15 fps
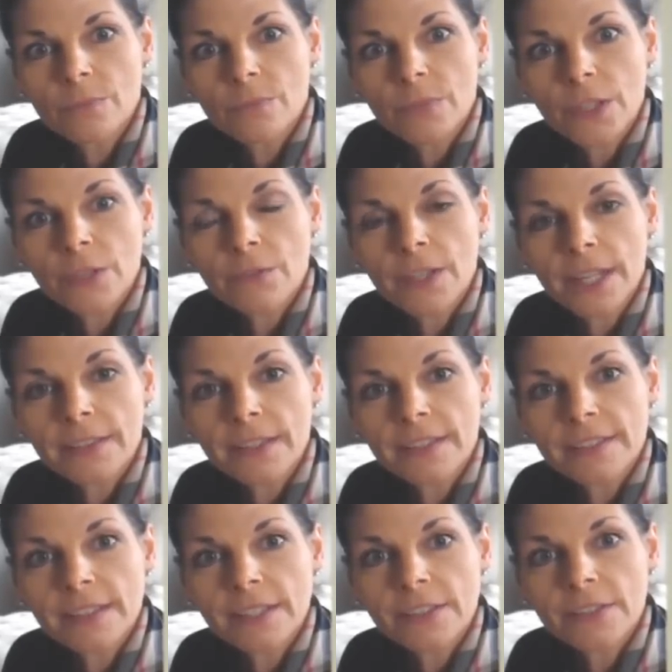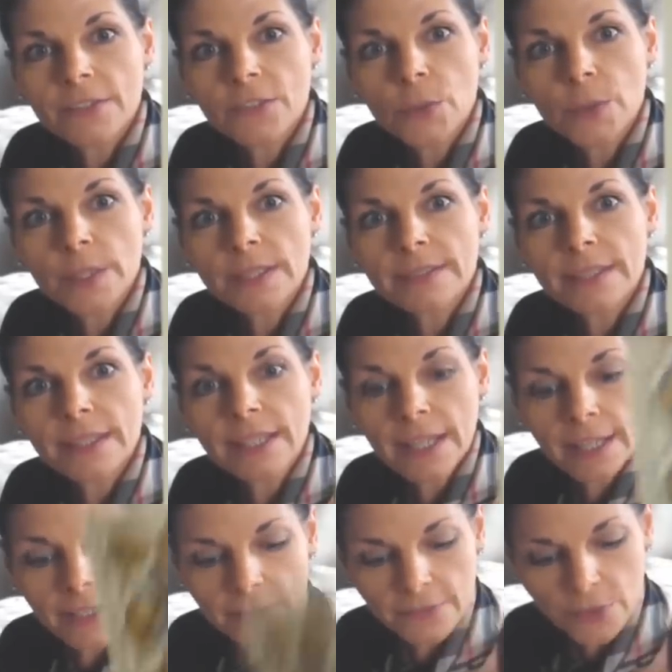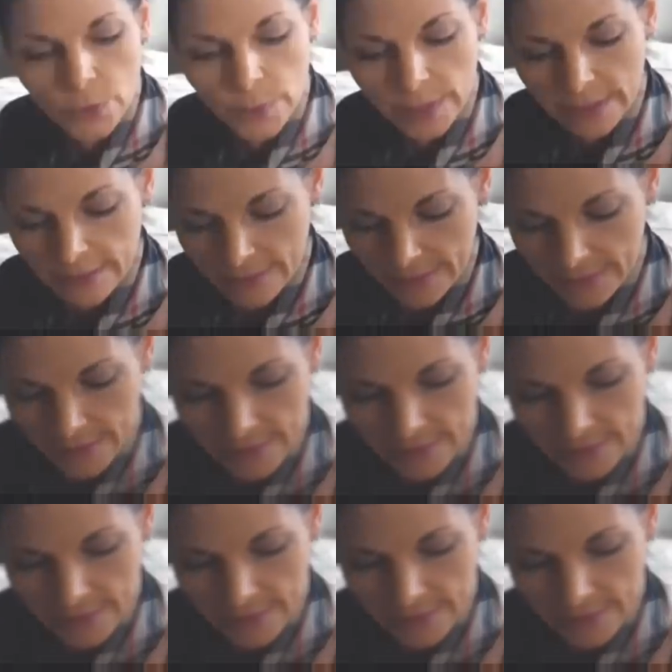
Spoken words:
You've got the Six of Coins and the Eight of Coins,